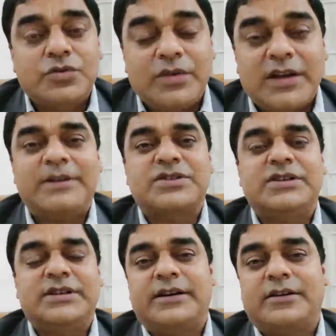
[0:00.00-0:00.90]
sugar
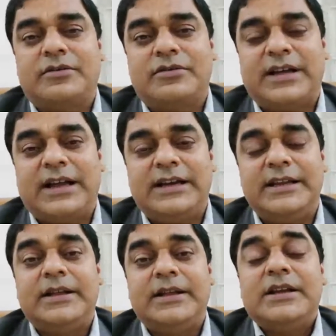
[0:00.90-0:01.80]
machine intlo undali,